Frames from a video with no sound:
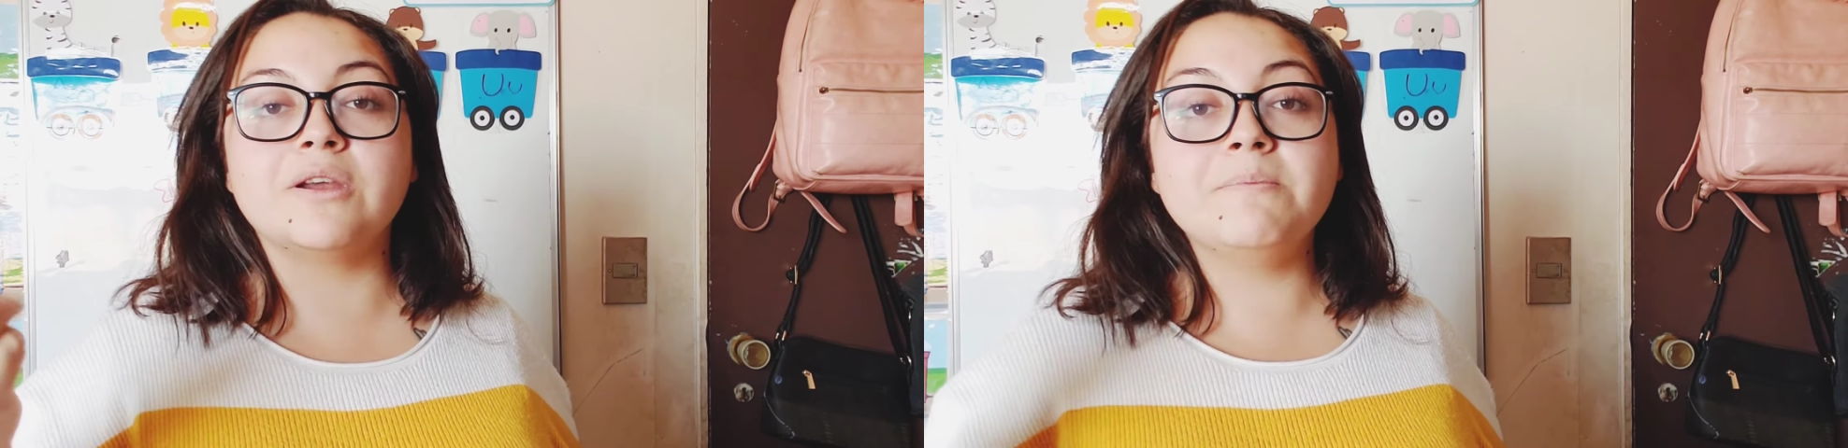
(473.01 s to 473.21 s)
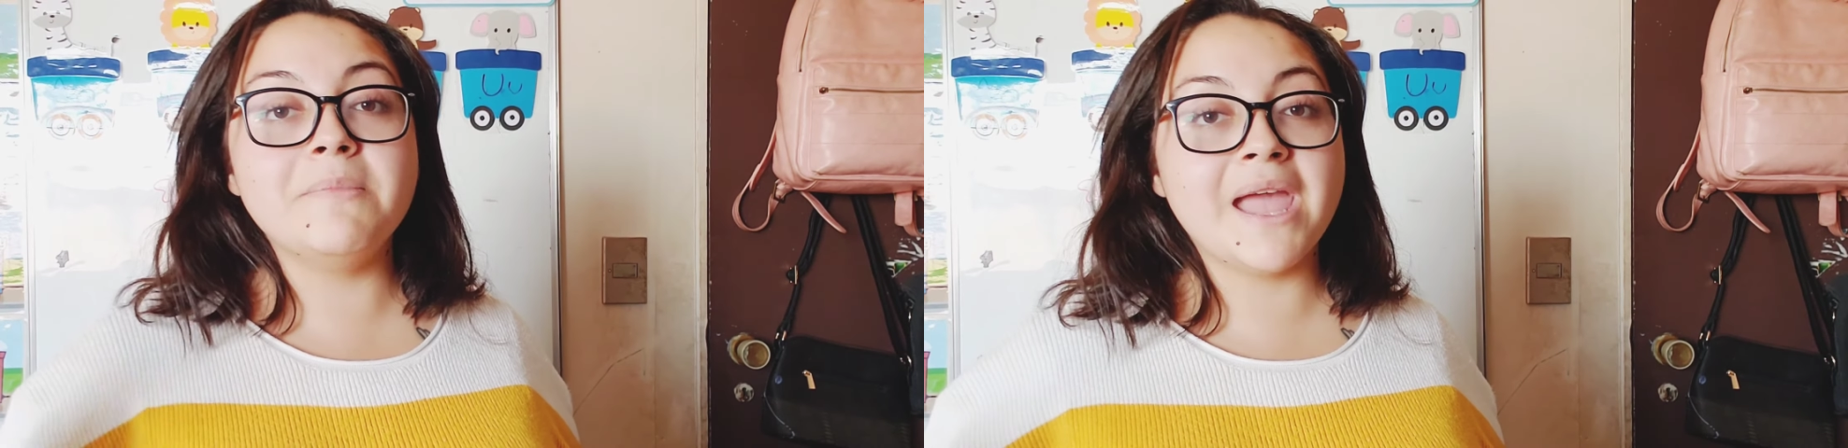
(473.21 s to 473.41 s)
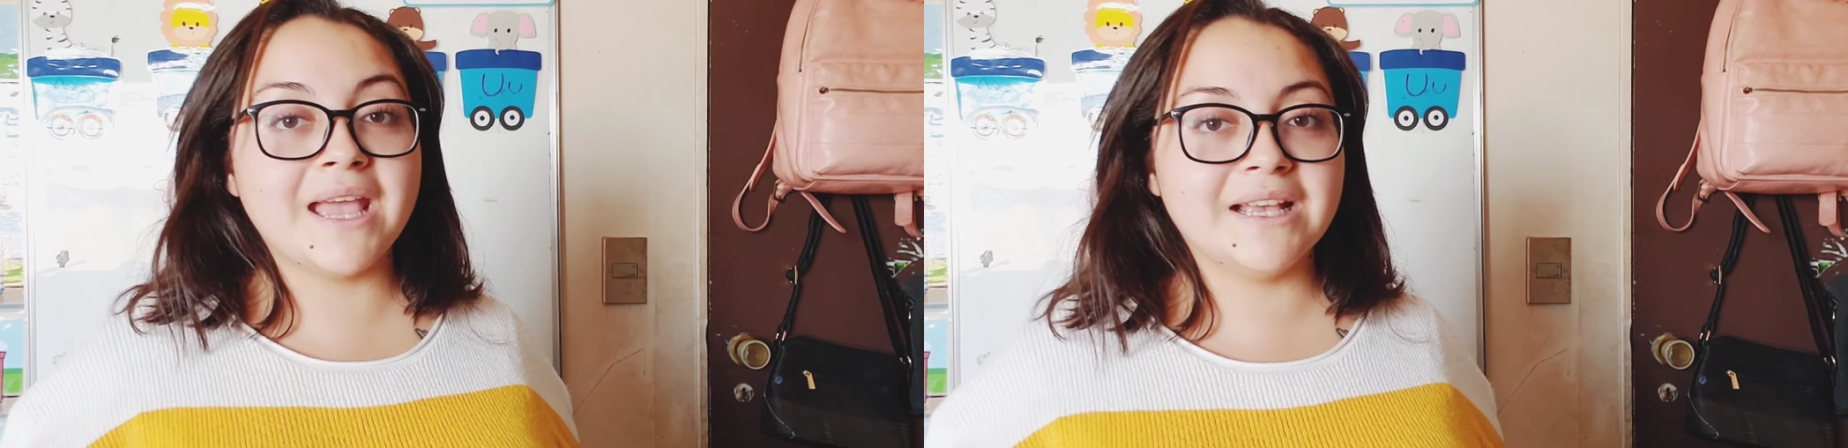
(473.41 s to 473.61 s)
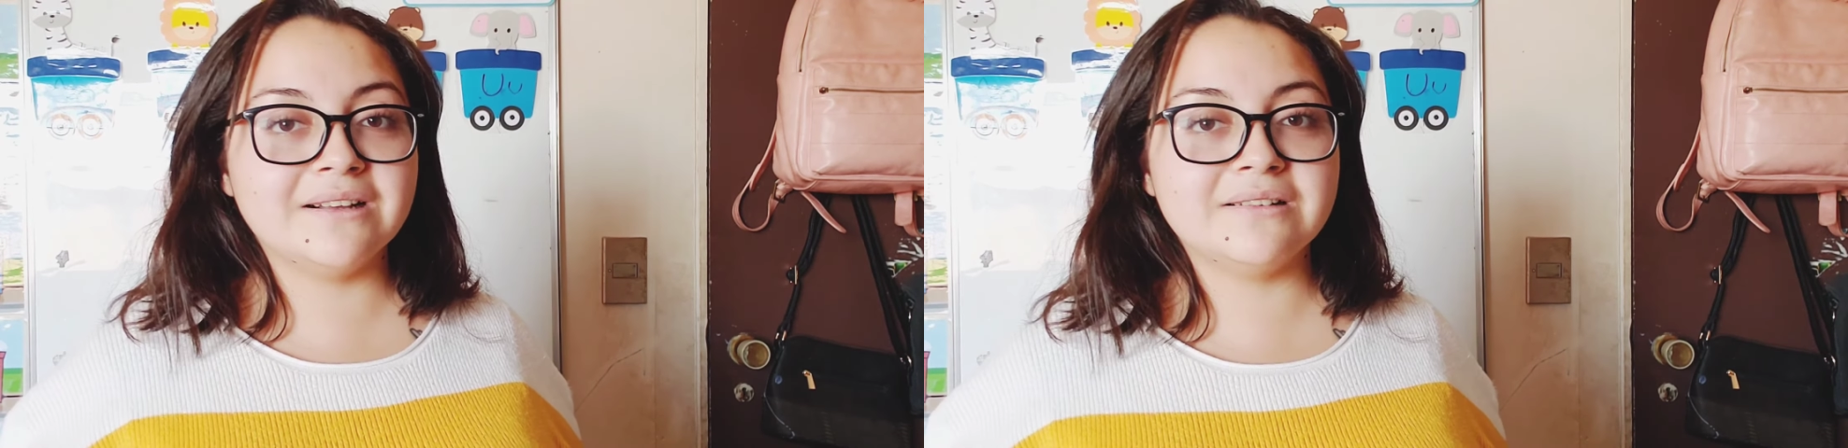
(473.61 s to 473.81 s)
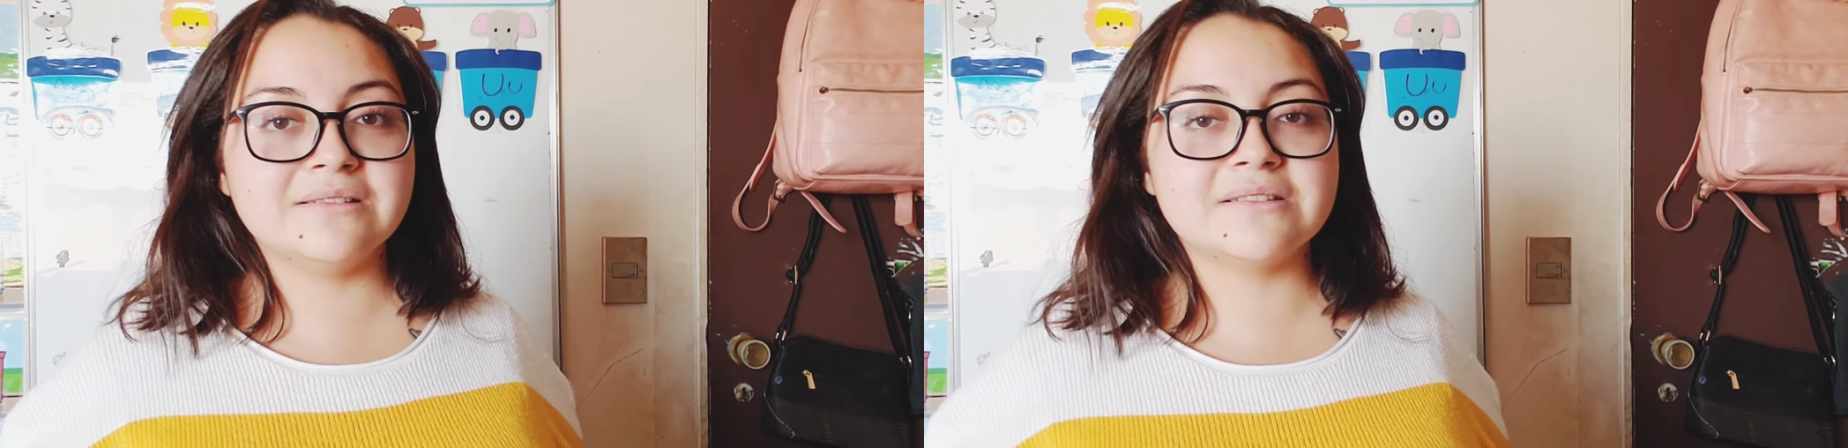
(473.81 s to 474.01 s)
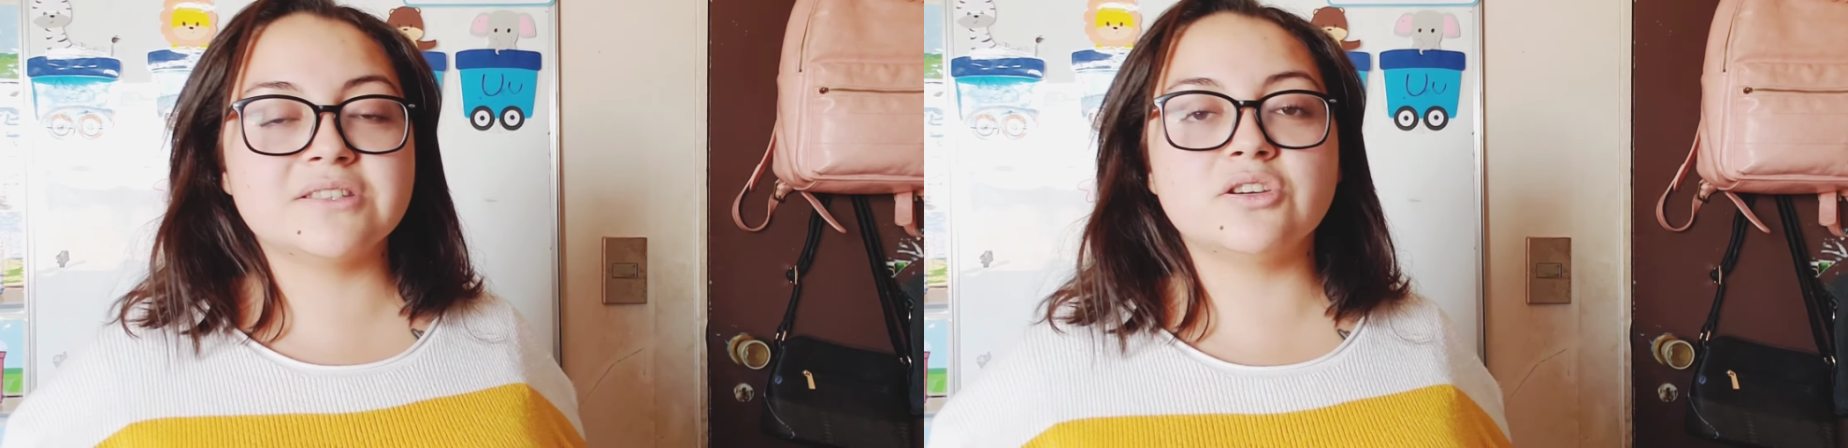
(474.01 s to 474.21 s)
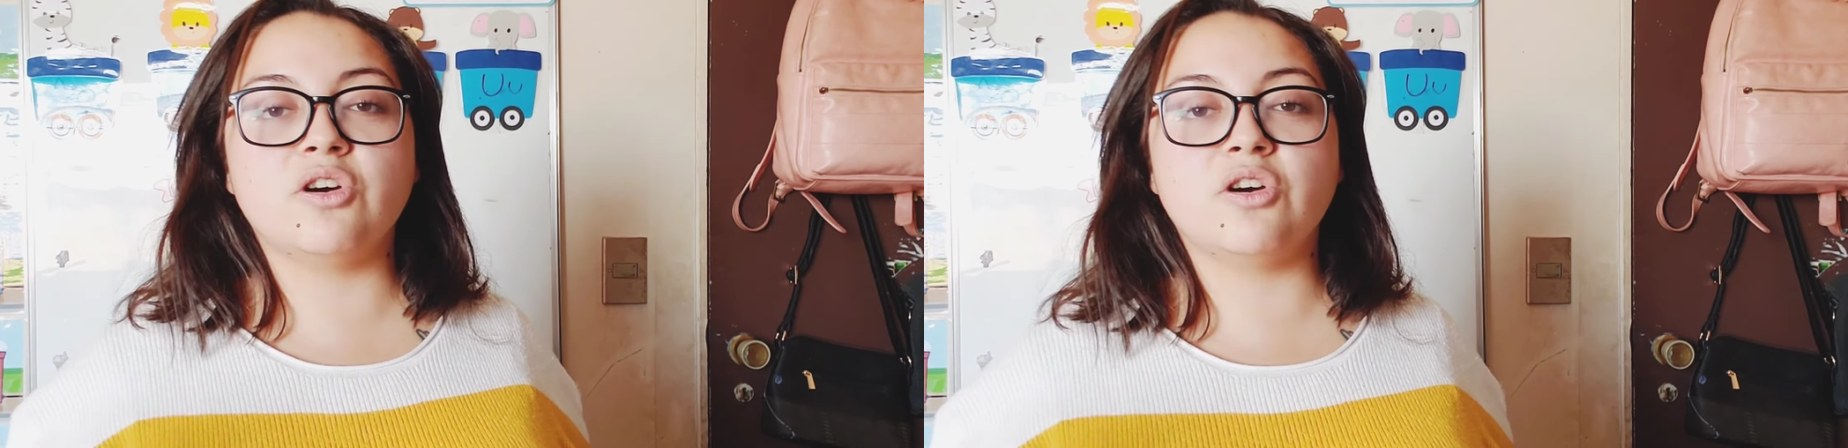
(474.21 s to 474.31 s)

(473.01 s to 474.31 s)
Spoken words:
mails